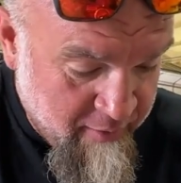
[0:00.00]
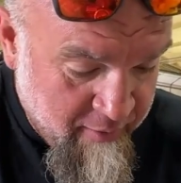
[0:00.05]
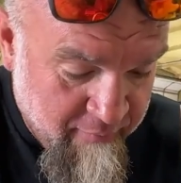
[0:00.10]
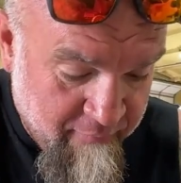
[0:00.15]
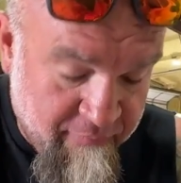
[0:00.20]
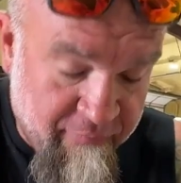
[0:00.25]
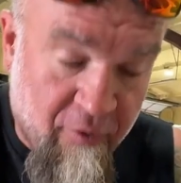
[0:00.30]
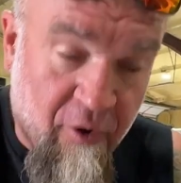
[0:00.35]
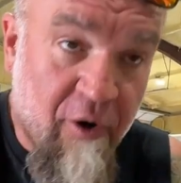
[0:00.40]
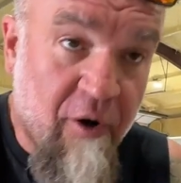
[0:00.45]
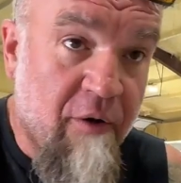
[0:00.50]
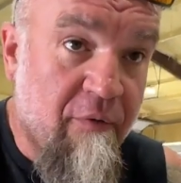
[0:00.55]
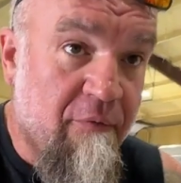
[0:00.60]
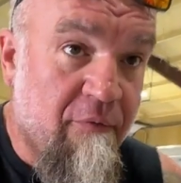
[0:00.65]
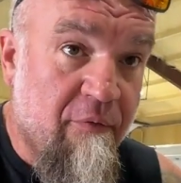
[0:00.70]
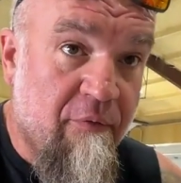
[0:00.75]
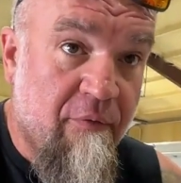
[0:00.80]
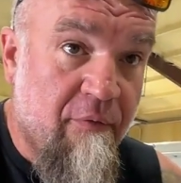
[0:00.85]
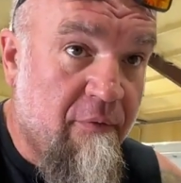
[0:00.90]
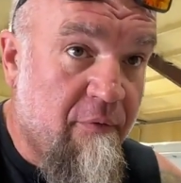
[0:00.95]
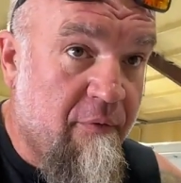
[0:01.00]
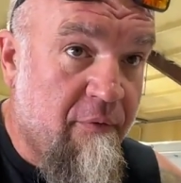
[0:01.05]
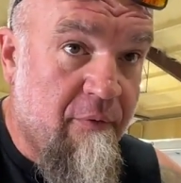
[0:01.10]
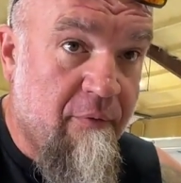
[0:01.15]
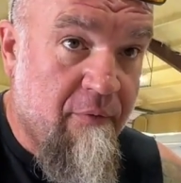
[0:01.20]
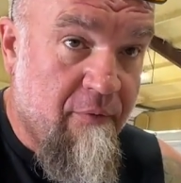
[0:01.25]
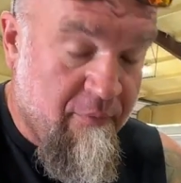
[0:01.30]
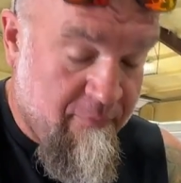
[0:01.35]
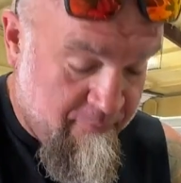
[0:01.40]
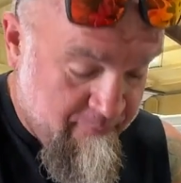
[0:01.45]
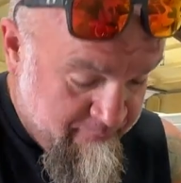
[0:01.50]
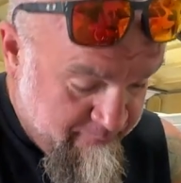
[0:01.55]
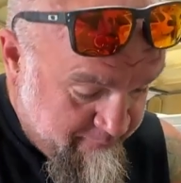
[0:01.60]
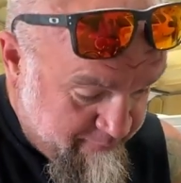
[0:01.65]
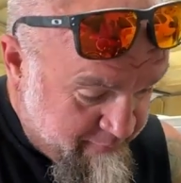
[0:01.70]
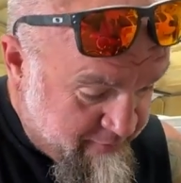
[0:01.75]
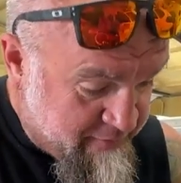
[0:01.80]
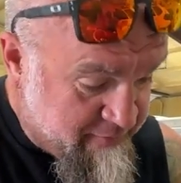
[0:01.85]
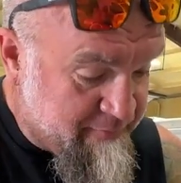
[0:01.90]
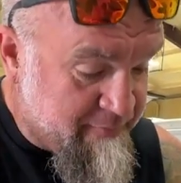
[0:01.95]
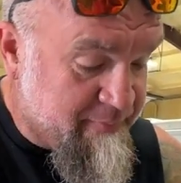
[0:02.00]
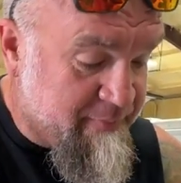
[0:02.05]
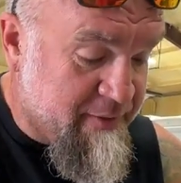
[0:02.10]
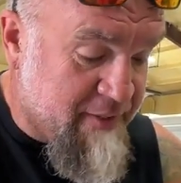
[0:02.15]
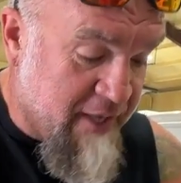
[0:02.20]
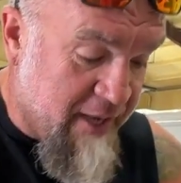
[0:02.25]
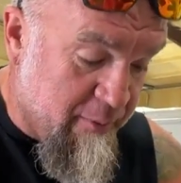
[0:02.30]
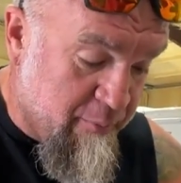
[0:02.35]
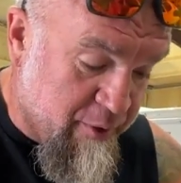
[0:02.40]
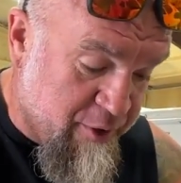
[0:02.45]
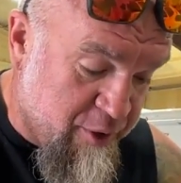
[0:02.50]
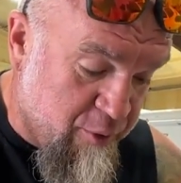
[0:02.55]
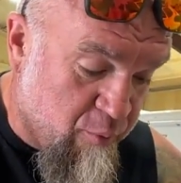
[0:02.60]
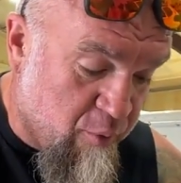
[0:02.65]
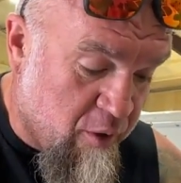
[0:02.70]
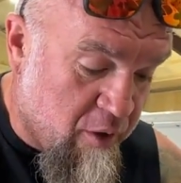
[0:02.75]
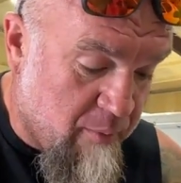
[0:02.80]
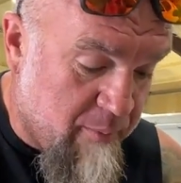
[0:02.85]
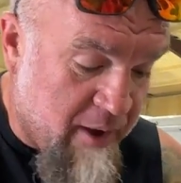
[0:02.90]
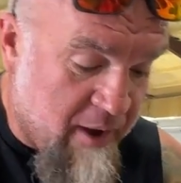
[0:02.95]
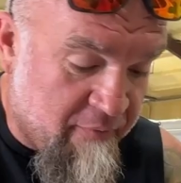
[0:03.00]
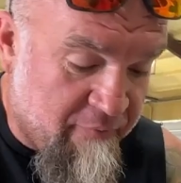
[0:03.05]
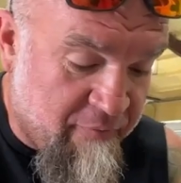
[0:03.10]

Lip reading: say what you want about Varney, man. His shit rolls on a small tire. Say what you want about